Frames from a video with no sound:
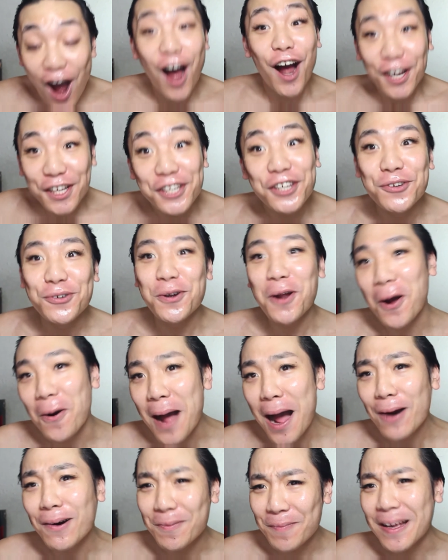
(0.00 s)
you know
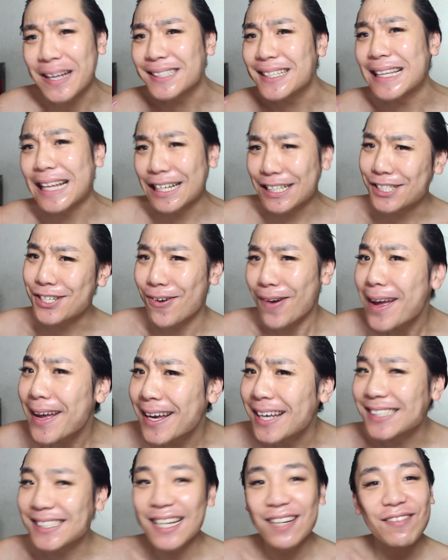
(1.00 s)
how amazing that show
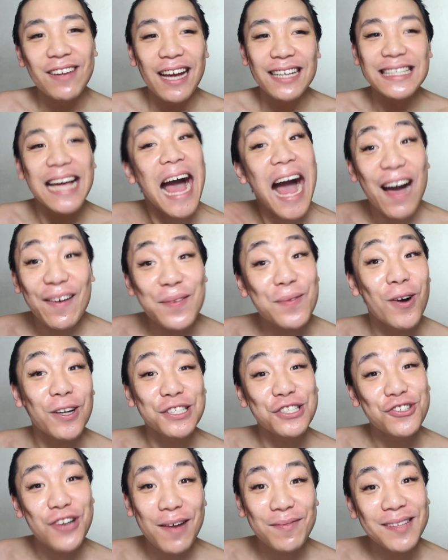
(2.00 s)
is. And if you guys haven't
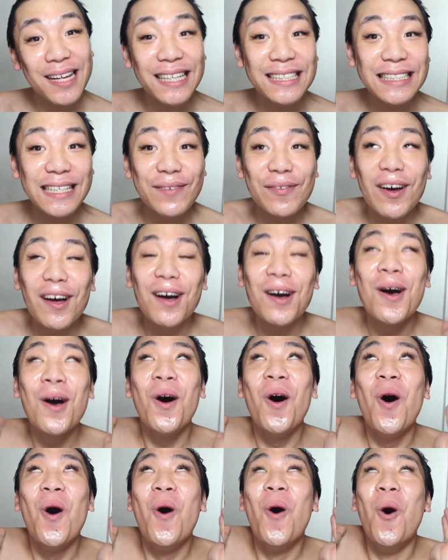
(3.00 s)
watched Drop Dead Diva,
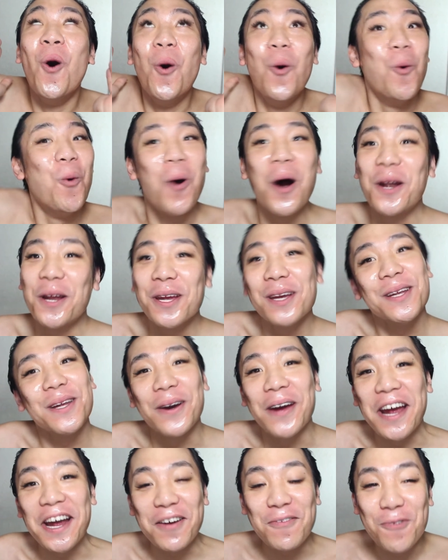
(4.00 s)
what are you
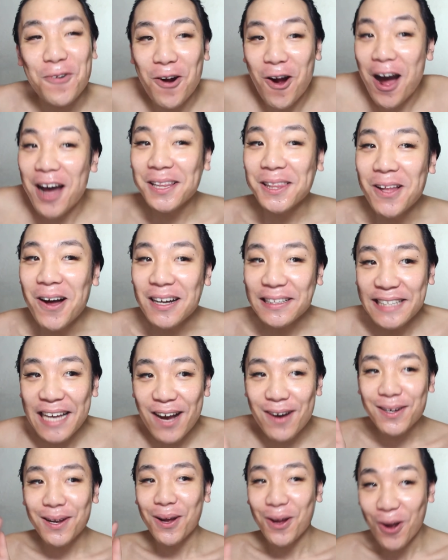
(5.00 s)
doing? We're on
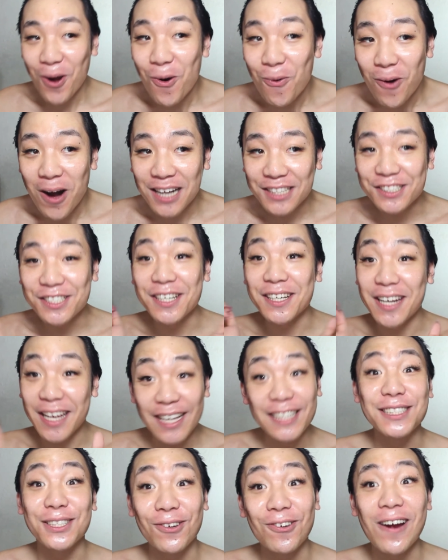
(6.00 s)
lockdown, go watch it,
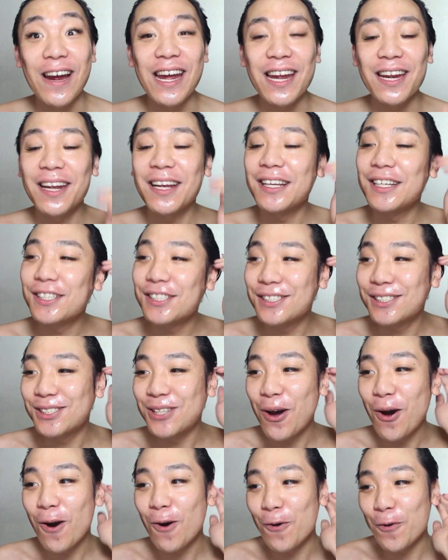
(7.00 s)
it's great.
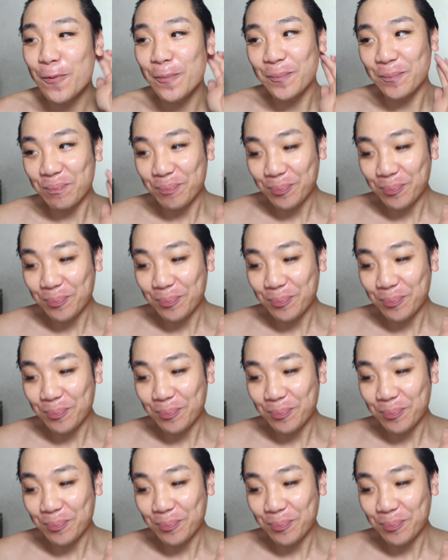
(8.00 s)
So